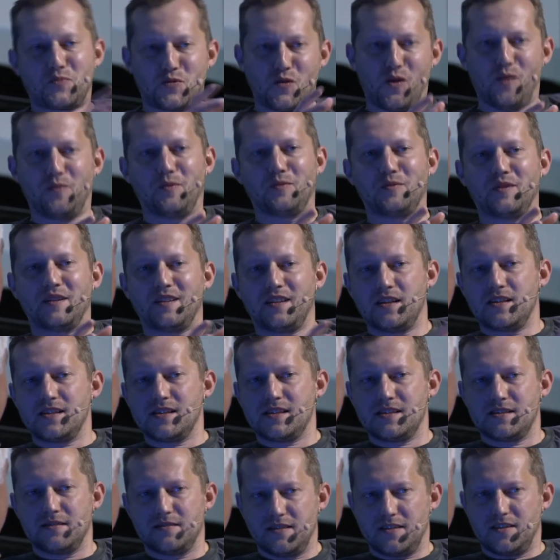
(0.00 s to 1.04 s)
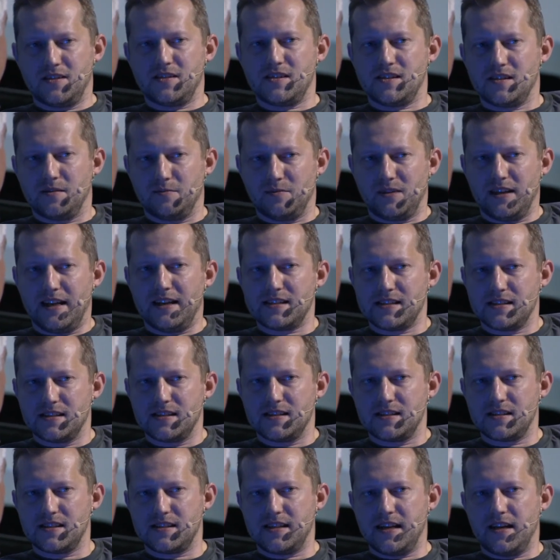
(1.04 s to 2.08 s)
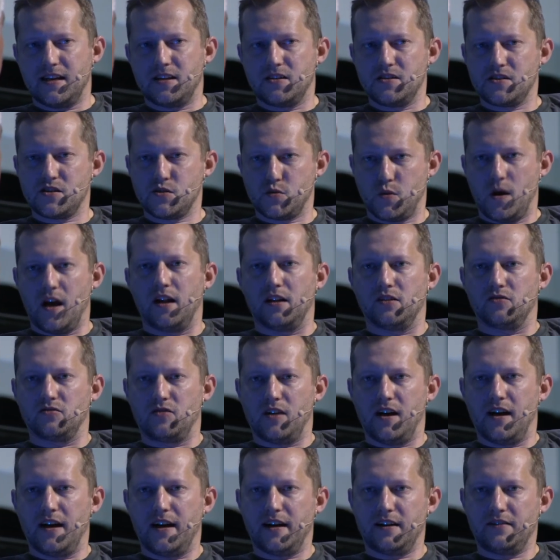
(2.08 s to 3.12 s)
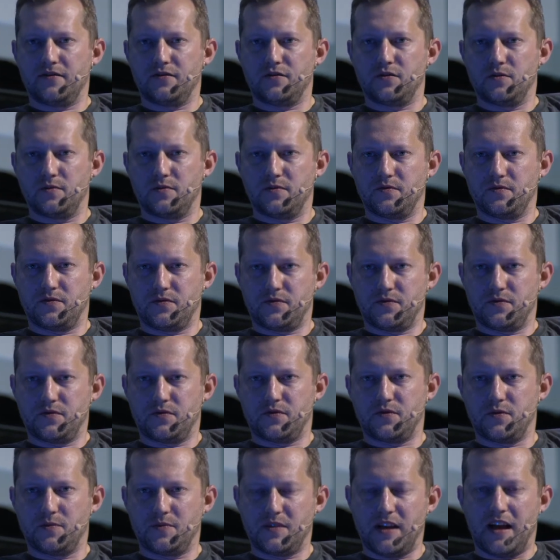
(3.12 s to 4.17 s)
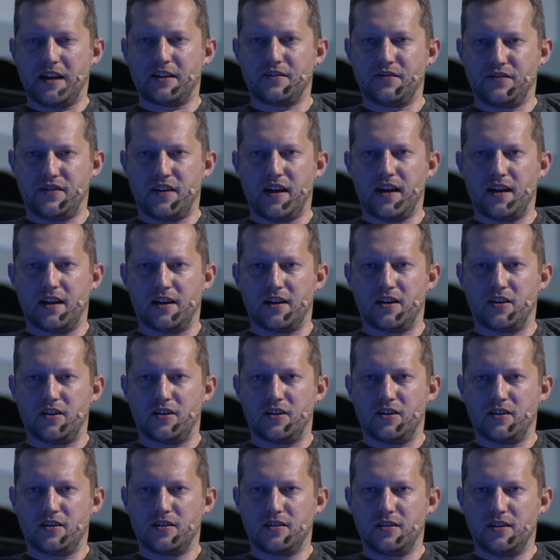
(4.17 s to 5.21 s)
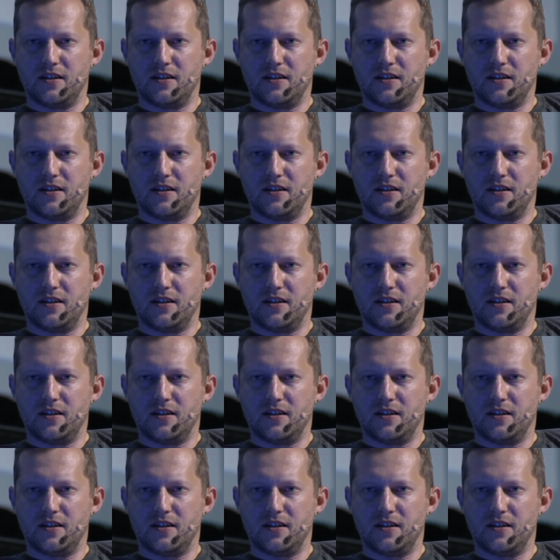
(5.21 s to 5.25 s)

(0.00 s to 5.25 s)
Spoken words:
probably there's some lessons there as well, right? From that failure.